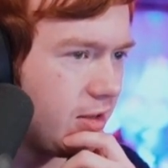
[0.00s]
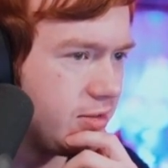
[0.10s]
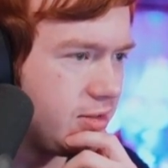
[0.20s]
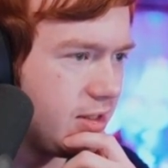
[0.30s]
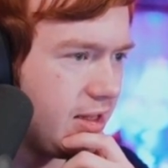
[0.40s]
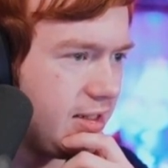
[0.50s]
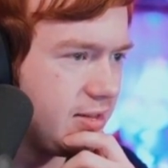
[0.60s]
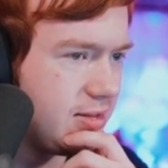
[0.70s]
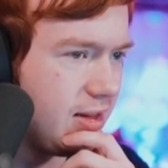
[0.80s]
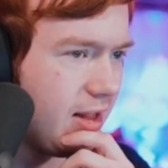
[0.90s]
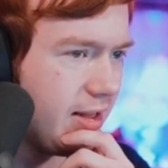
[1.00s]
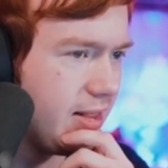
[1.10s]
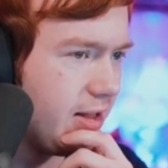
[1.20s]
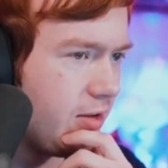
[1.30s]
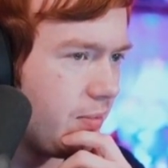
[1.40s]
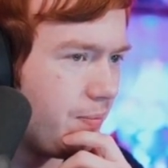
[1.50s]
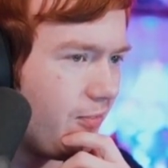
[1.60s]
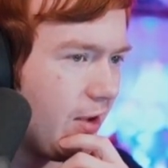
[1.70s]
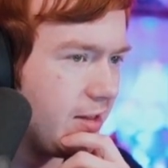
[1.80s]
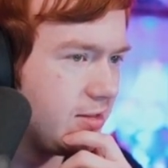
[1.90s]
onto these like little
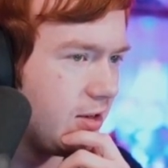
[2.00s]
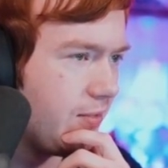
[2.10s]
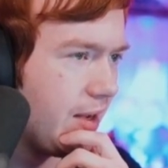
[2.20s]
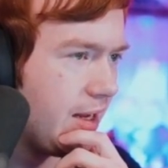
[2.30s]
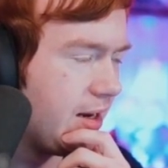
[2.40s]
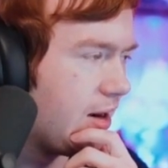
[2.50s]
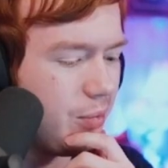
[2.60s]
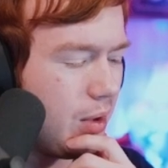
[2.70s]
things over here.